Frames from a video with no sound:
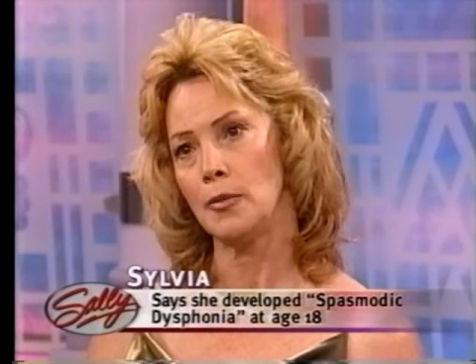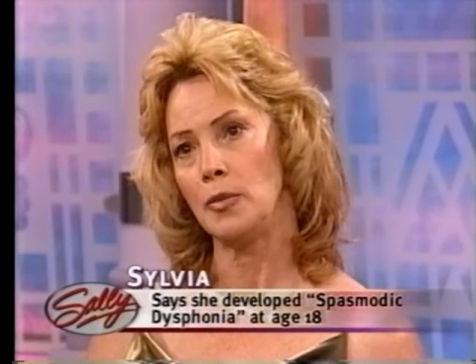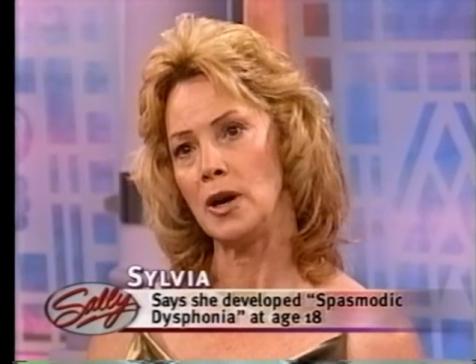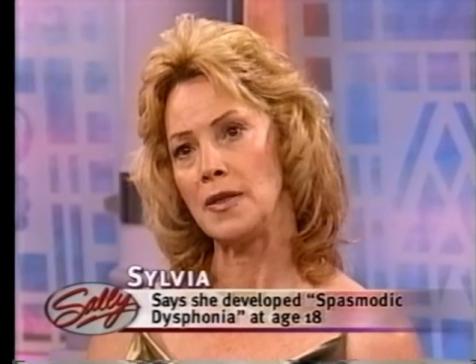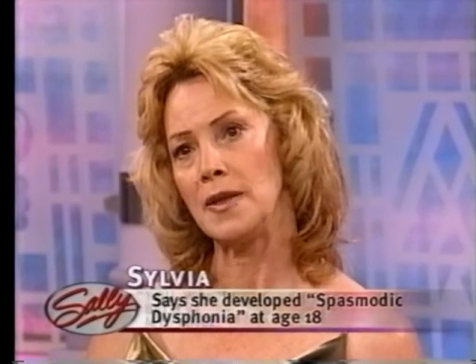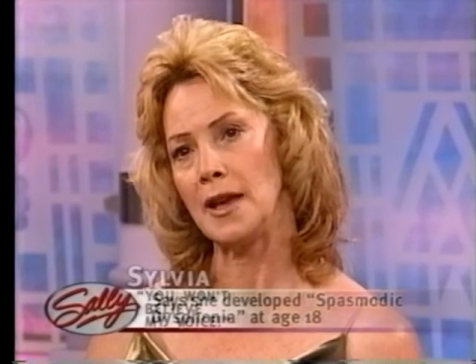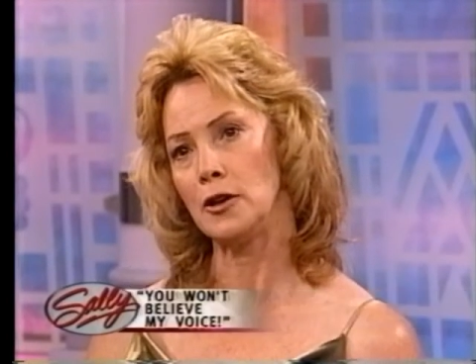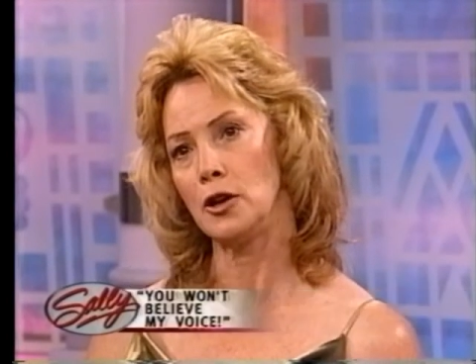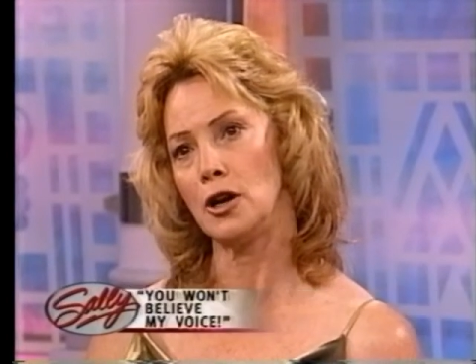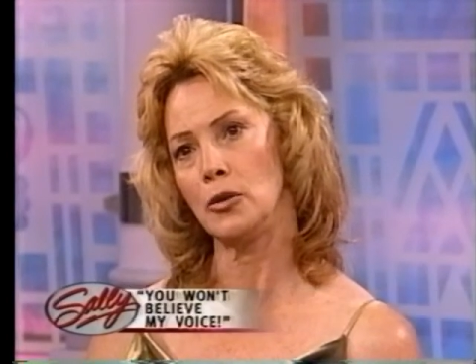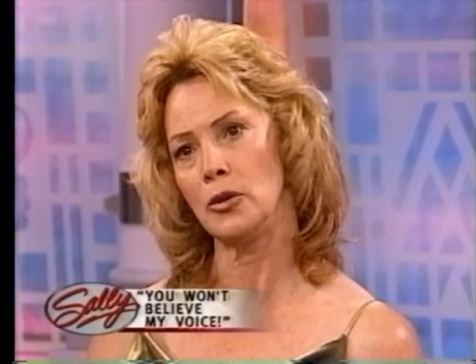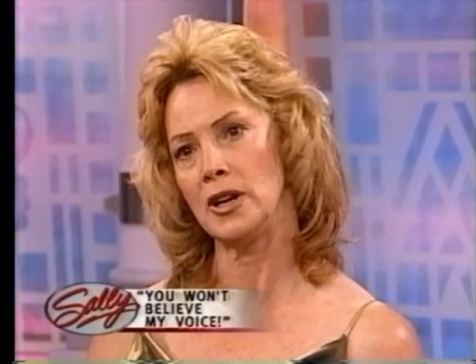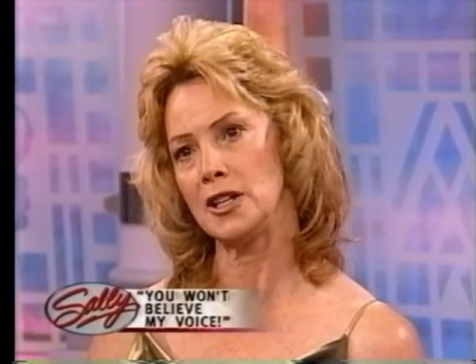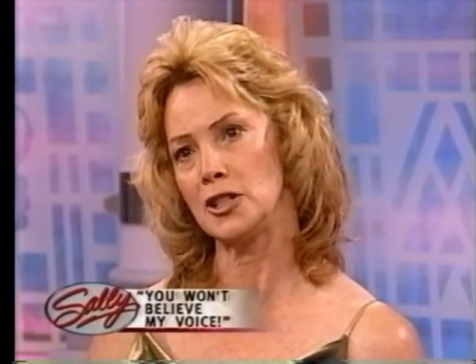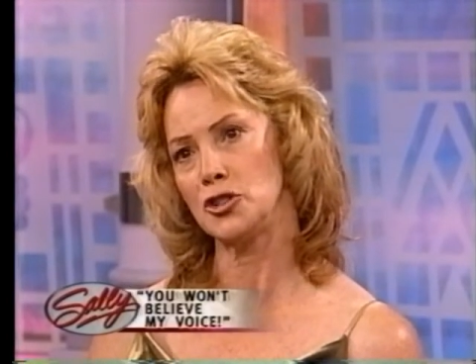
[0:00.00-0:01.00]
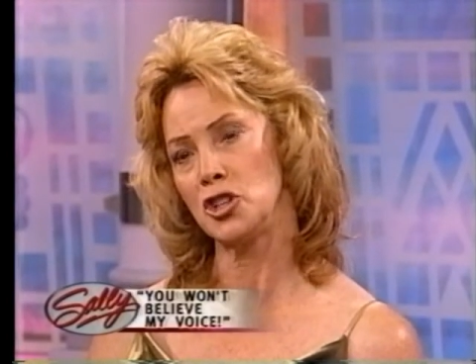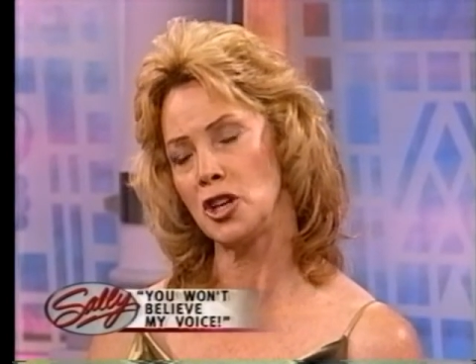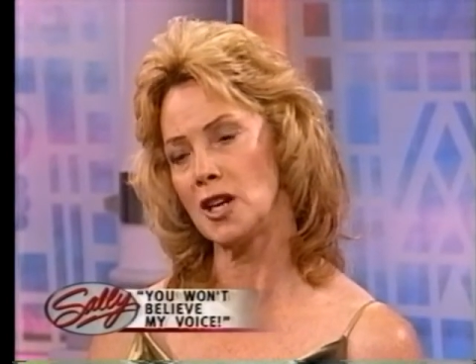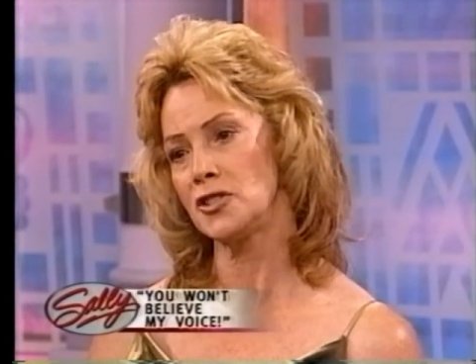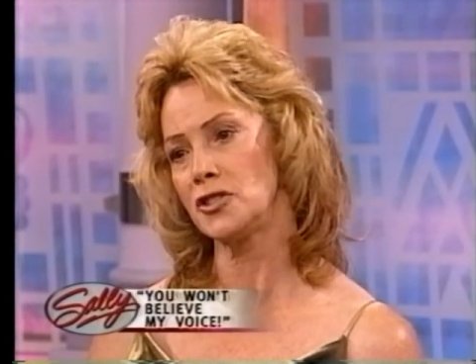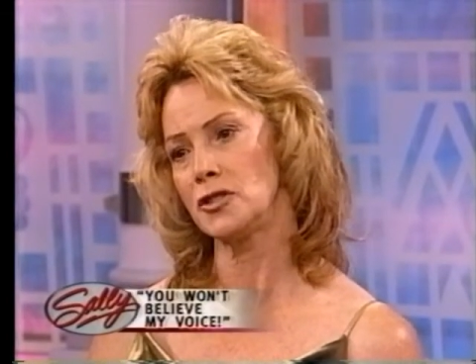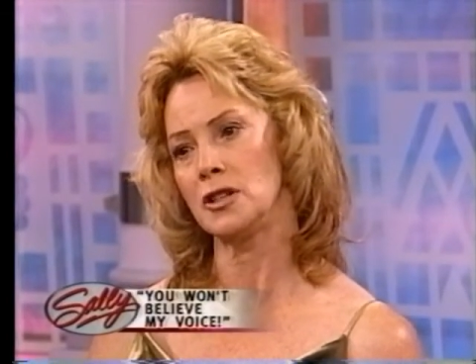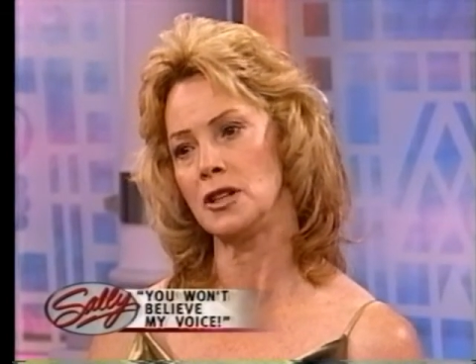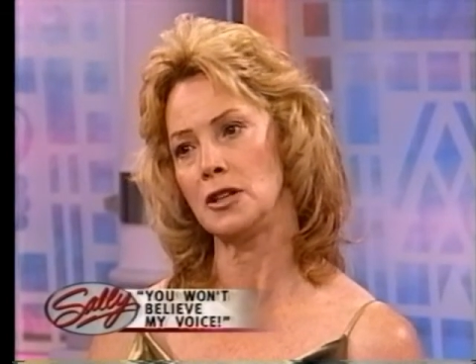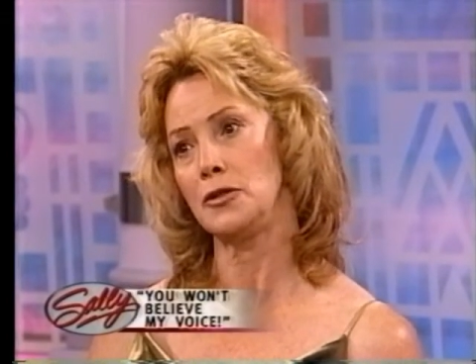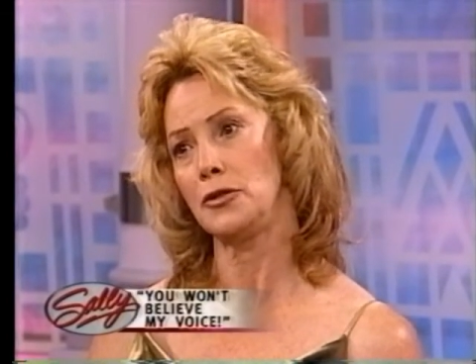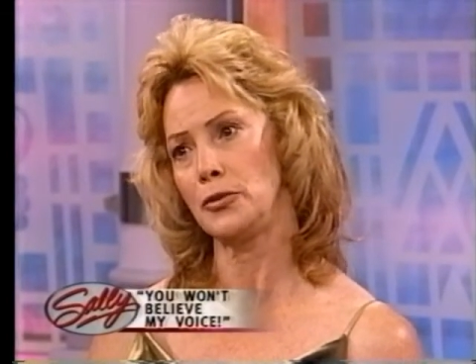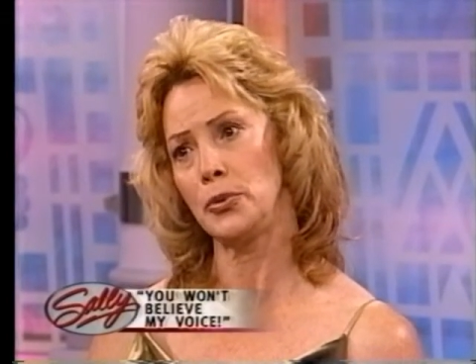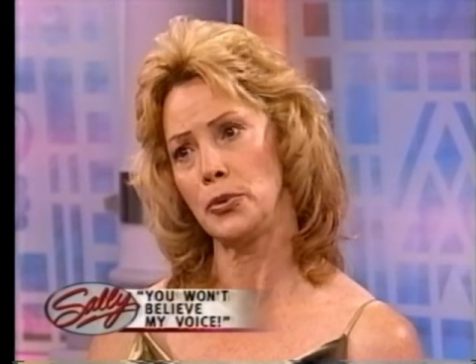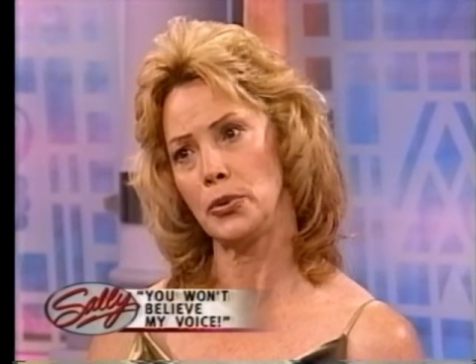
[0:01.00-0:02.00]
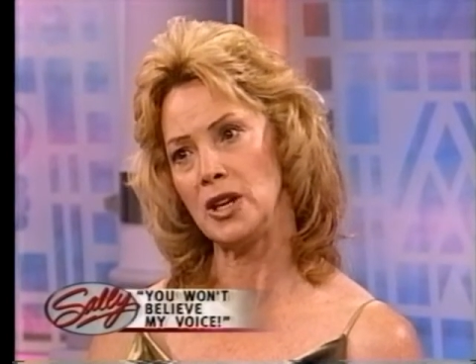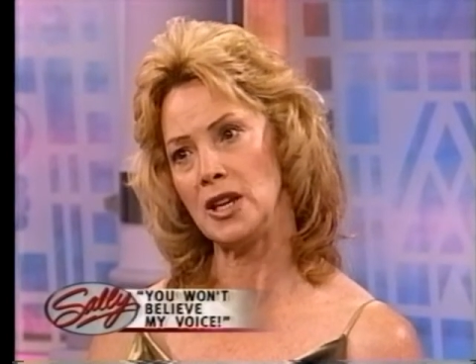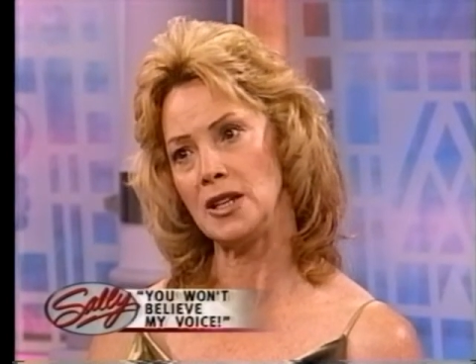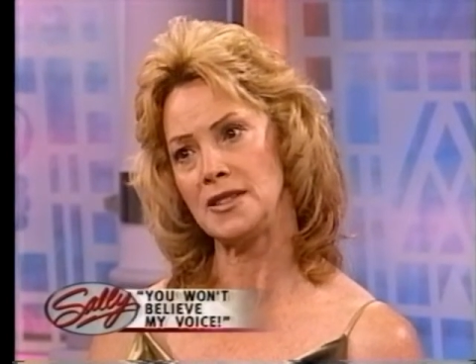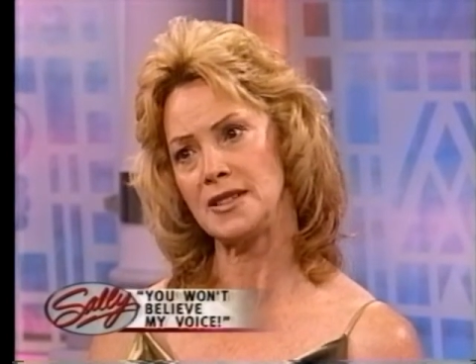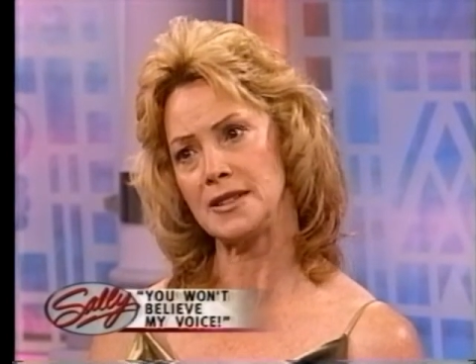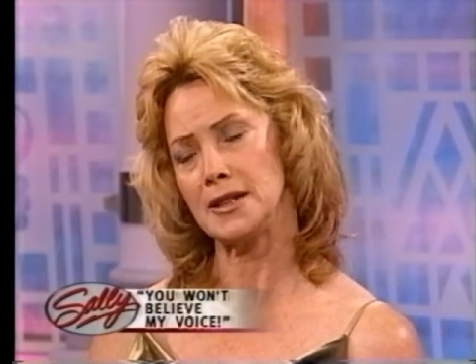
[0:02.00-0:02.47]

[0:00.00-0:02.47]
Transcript: but they'd already adjusted it three